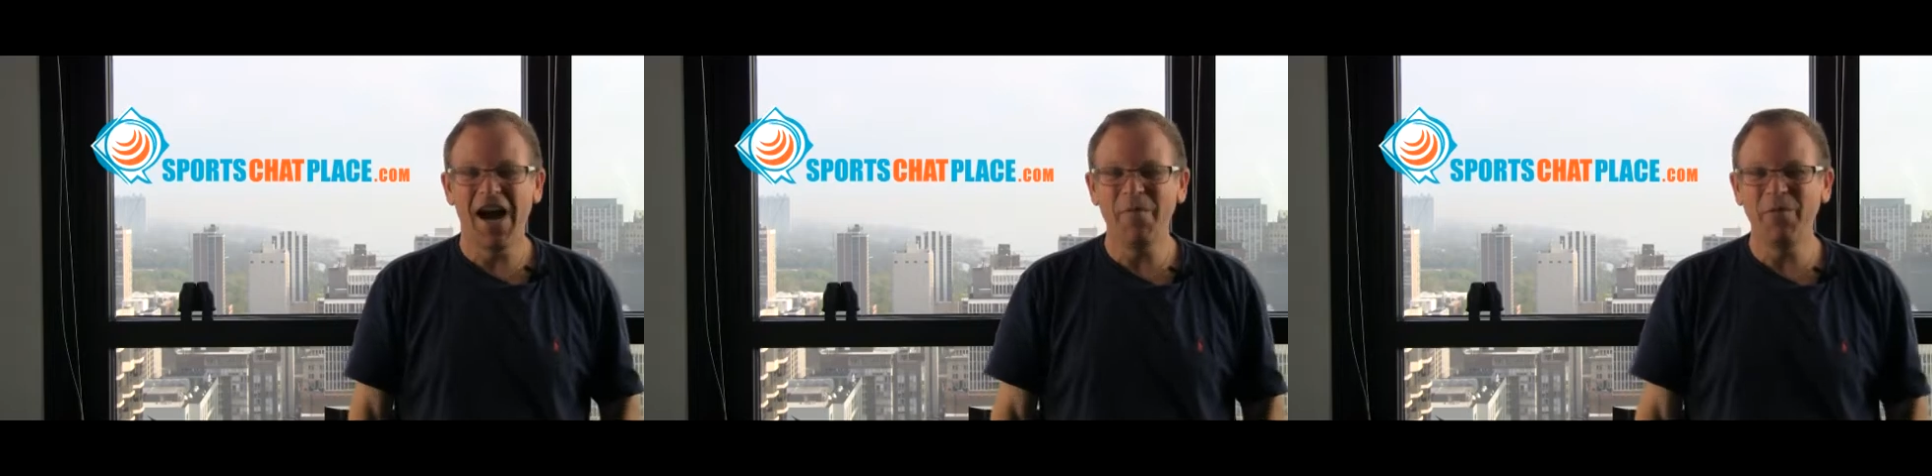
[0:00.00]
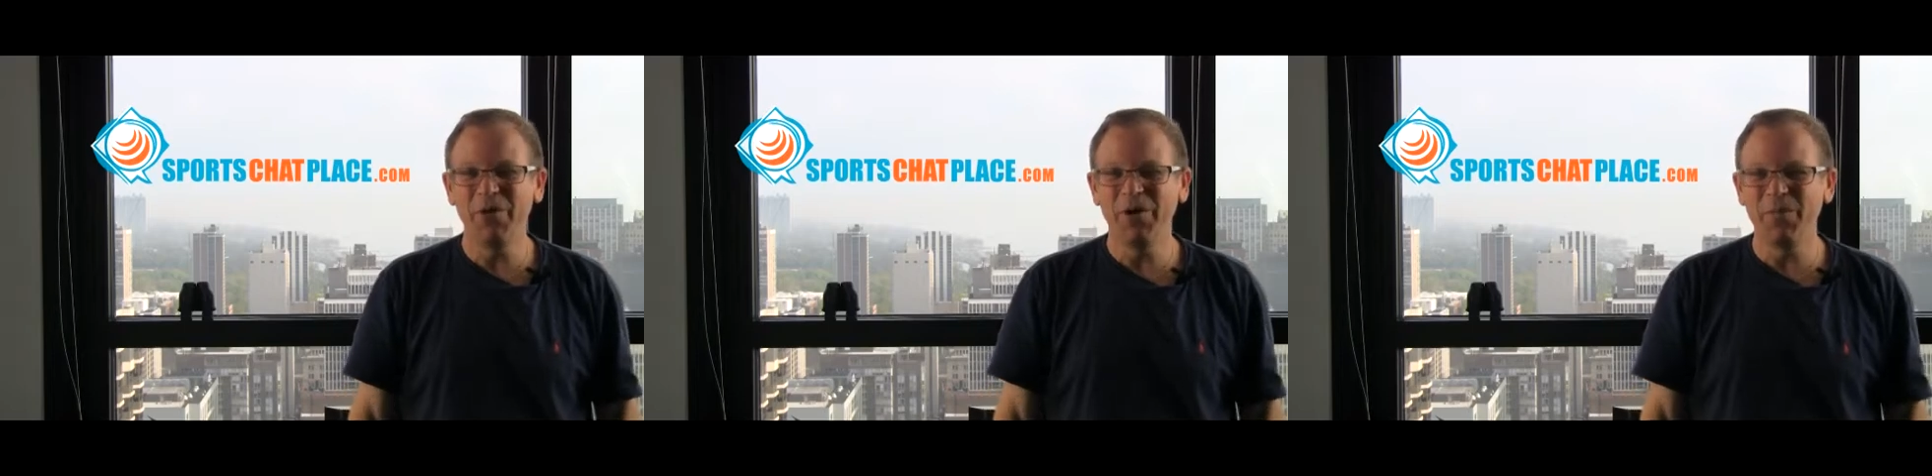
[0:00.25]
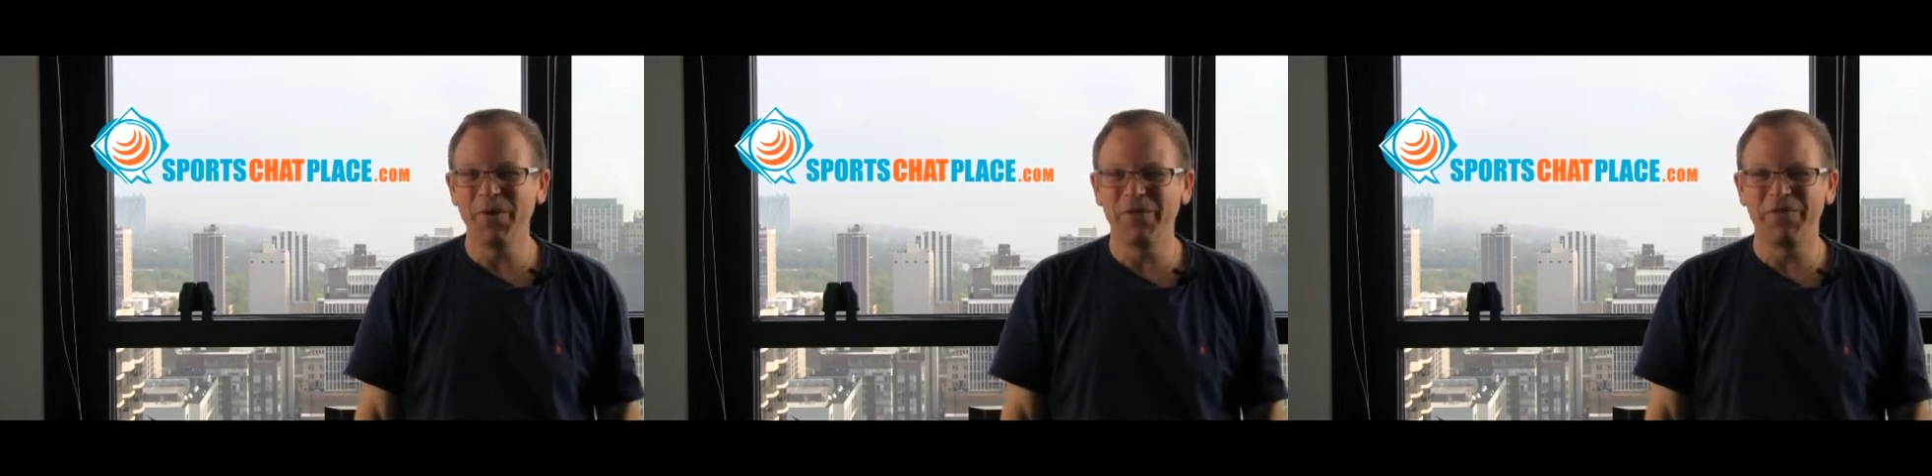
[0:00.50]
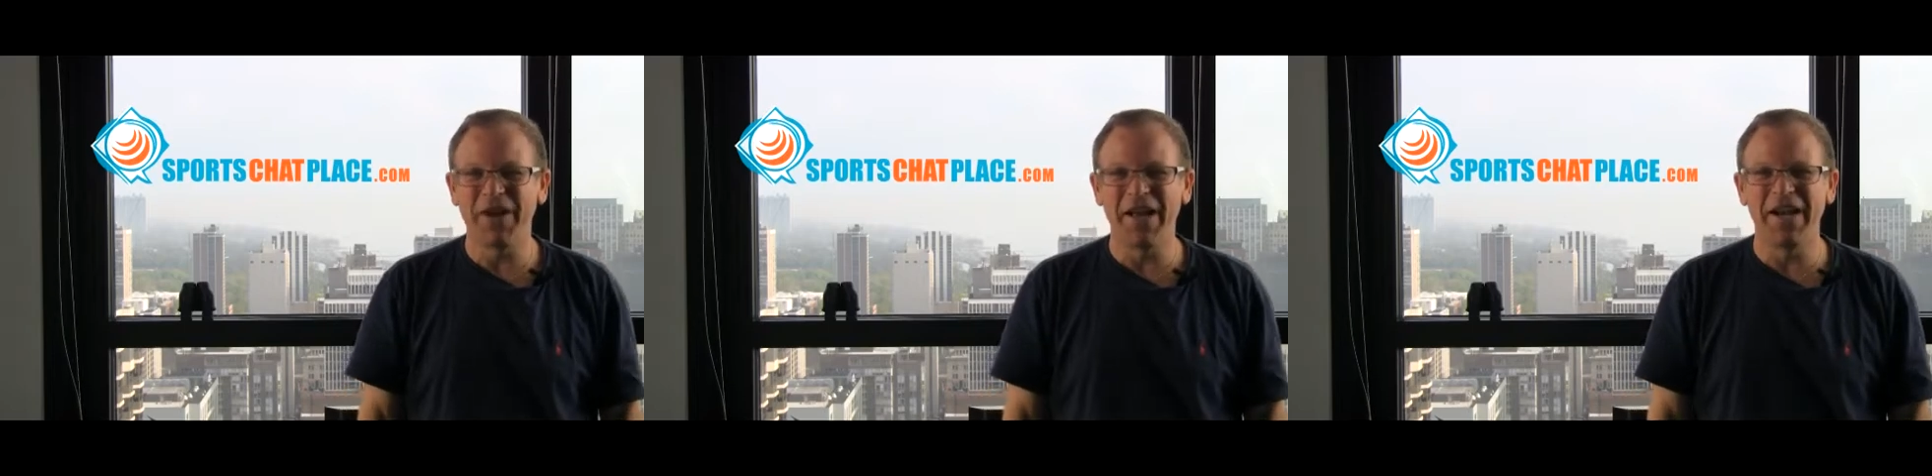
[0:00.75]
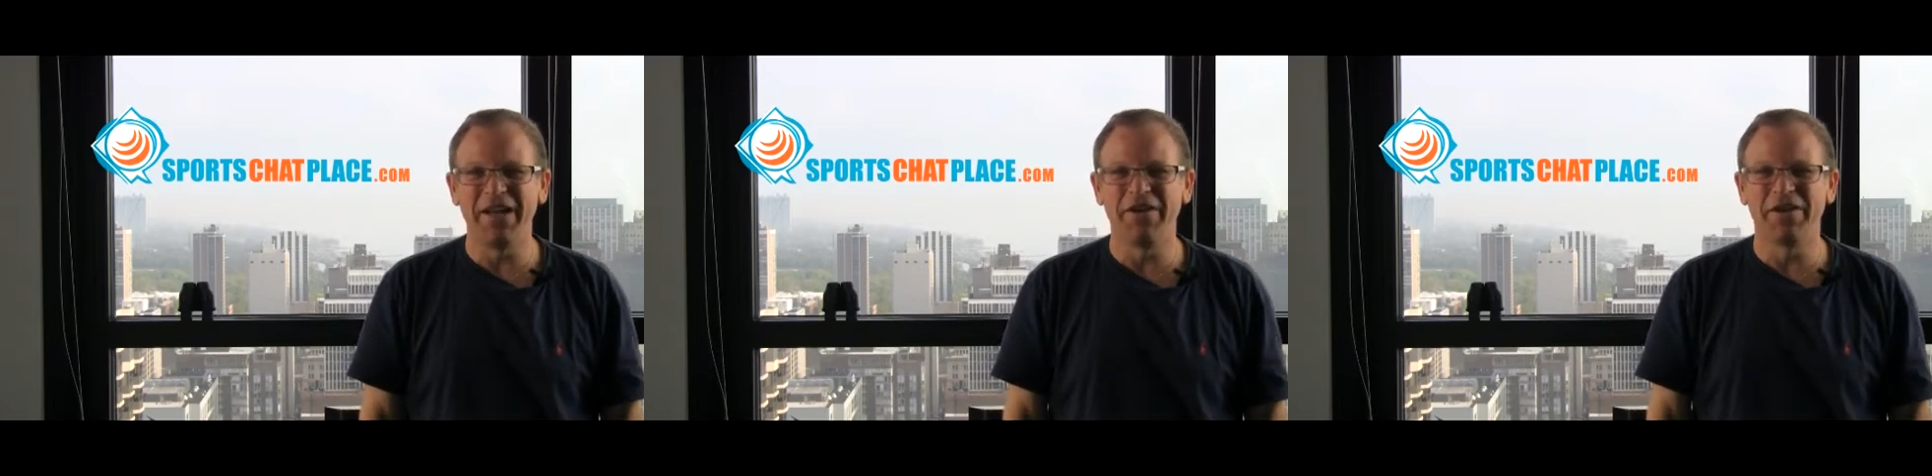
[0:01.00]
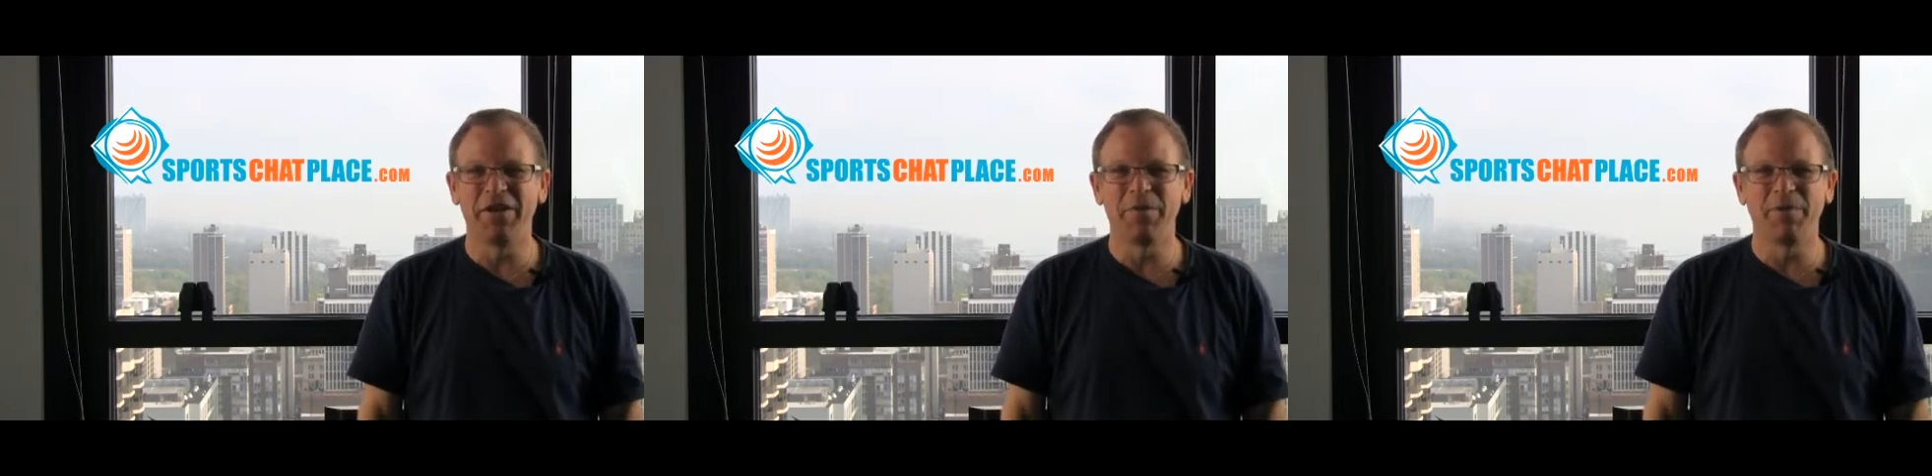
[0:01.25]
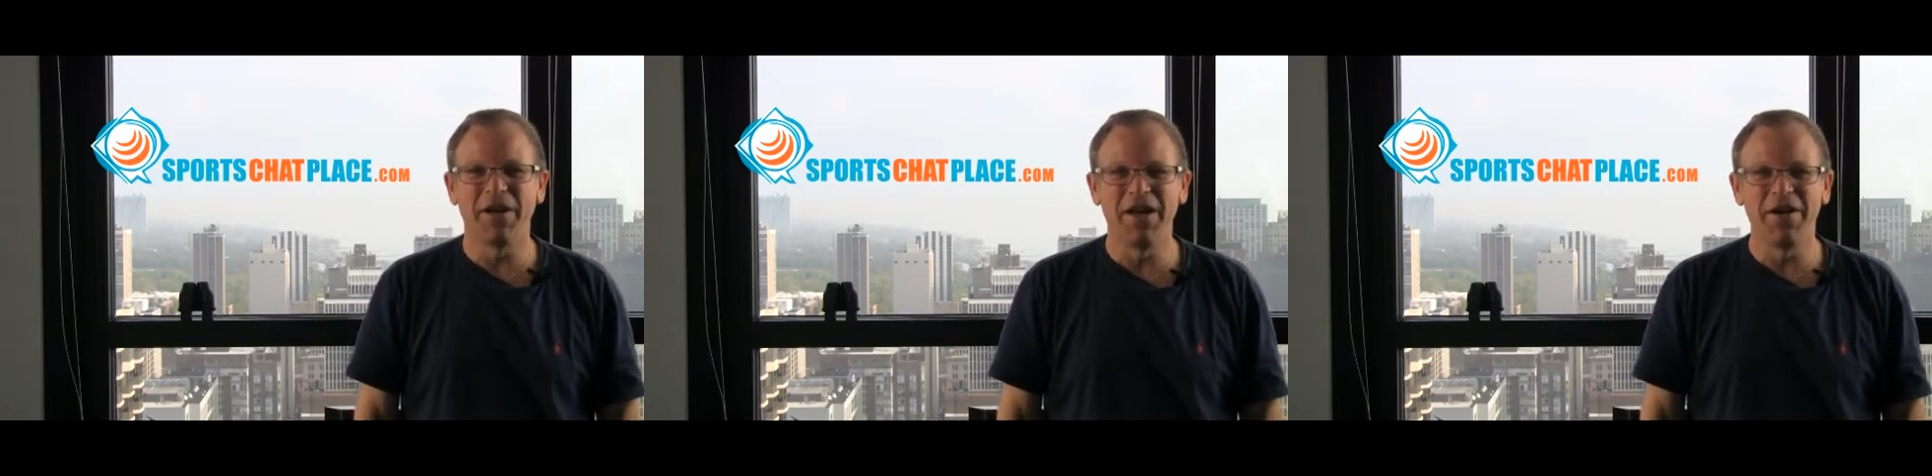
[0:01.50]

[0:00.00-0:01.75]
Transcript: I'm a real big fan of interleague play.